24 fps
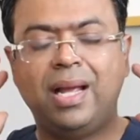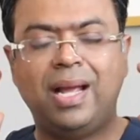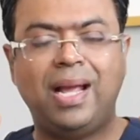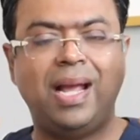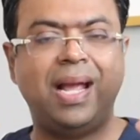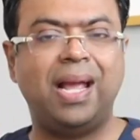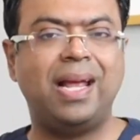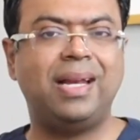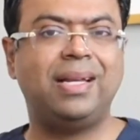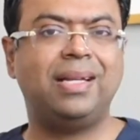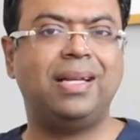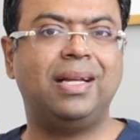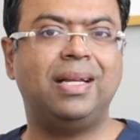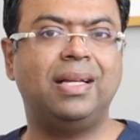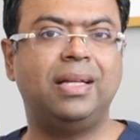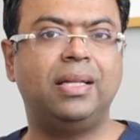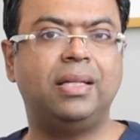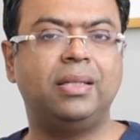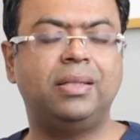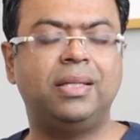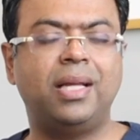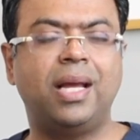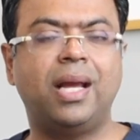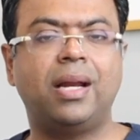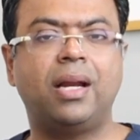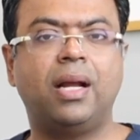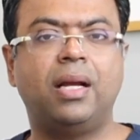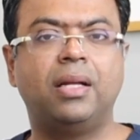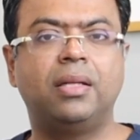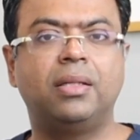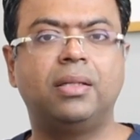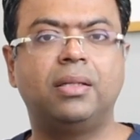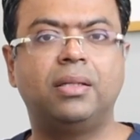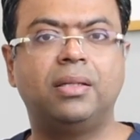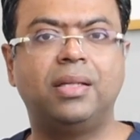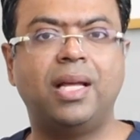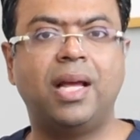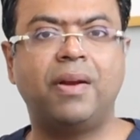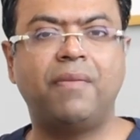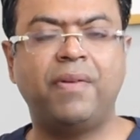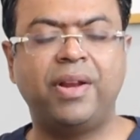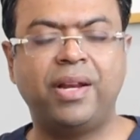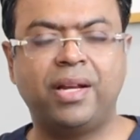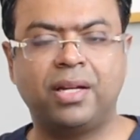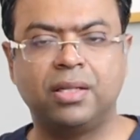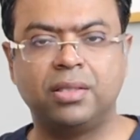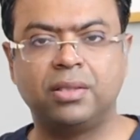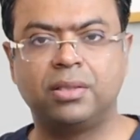and they're
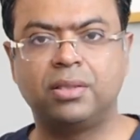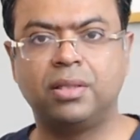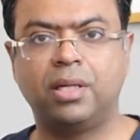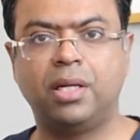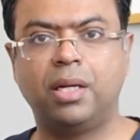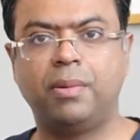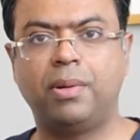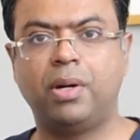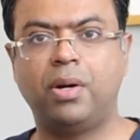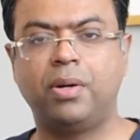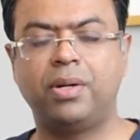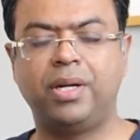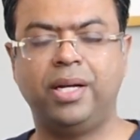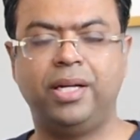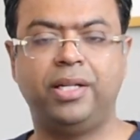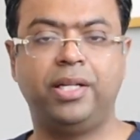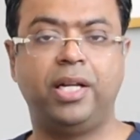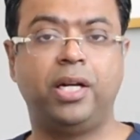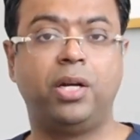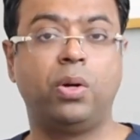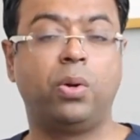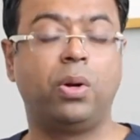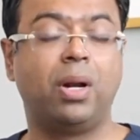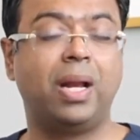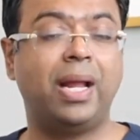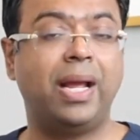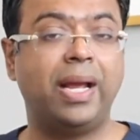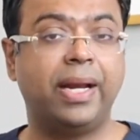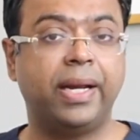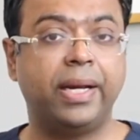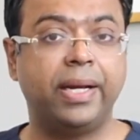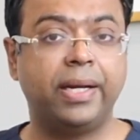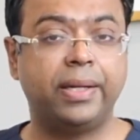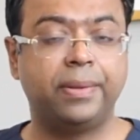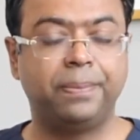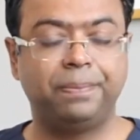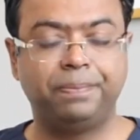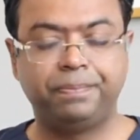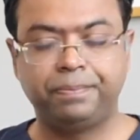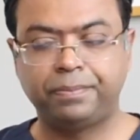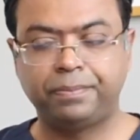very concerned about it. They don't like it.